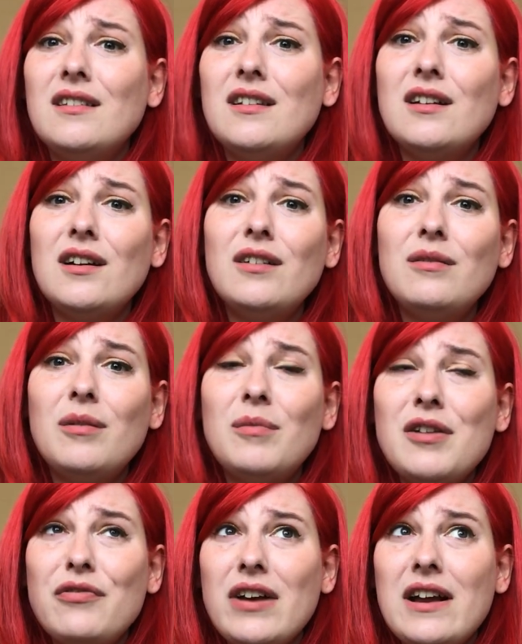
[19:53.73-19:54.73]
You know,
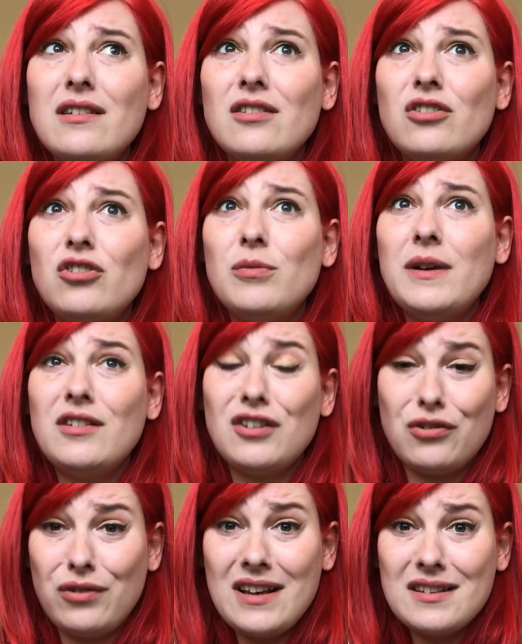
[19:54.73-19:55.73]
my friend, she went
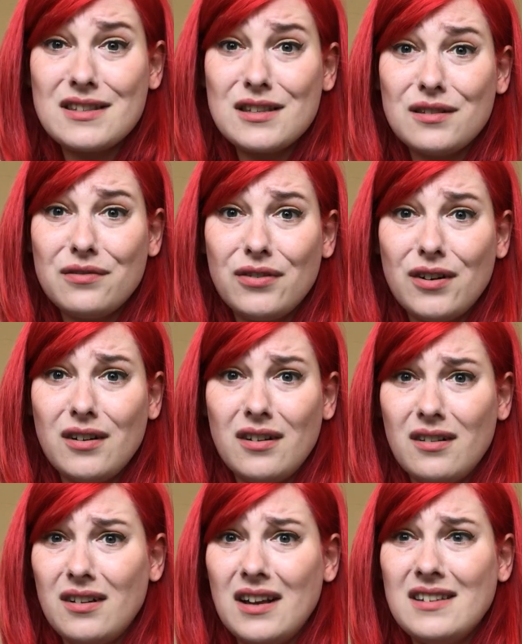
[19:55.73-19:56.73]
to Greece
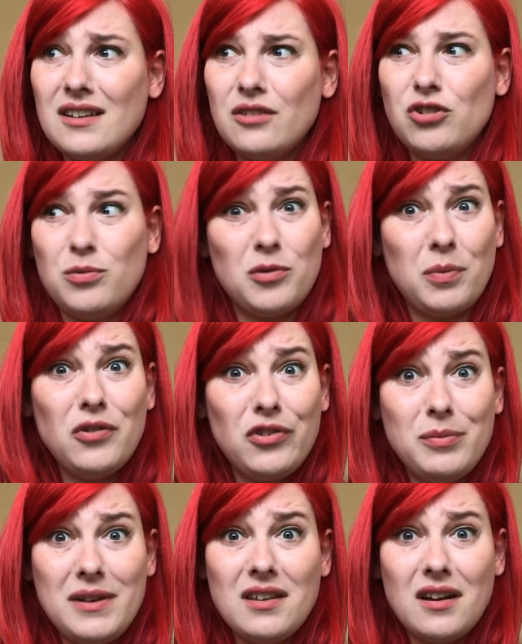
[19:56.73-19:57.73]
and she was
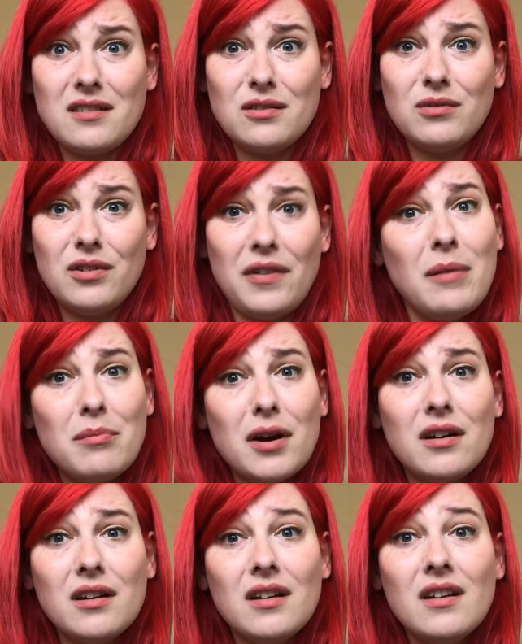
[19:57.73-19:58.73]
supposed to be there till
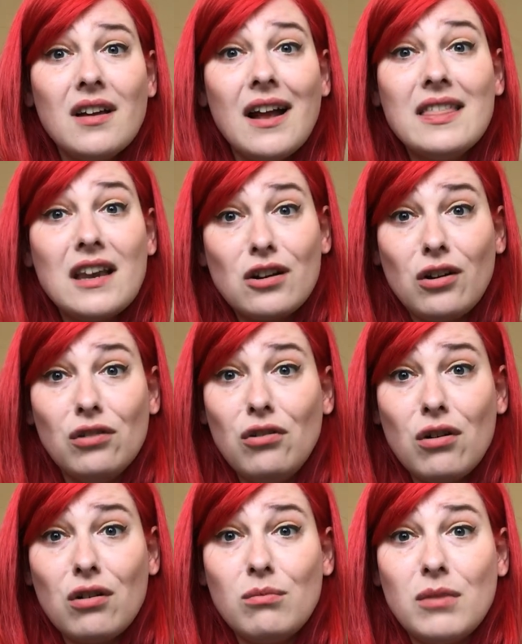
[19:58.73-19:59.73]
November, and then I got a
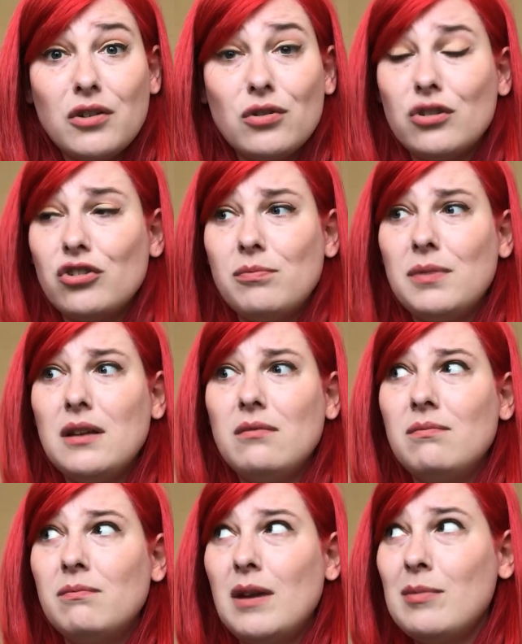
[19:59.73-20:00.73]
knock on my door. She'd
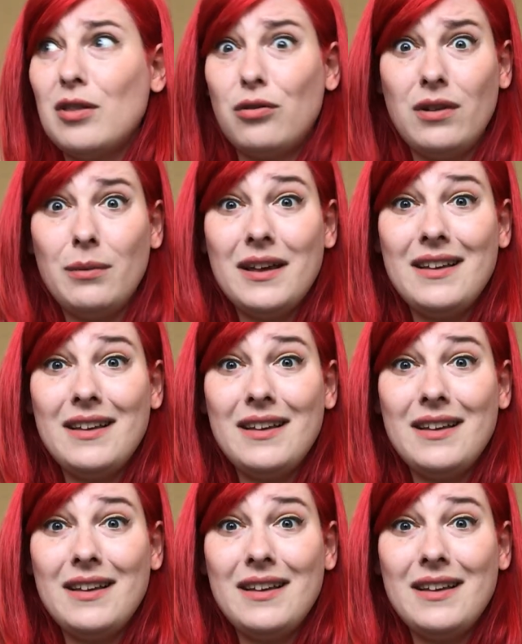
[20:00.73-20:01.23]
been maybe 3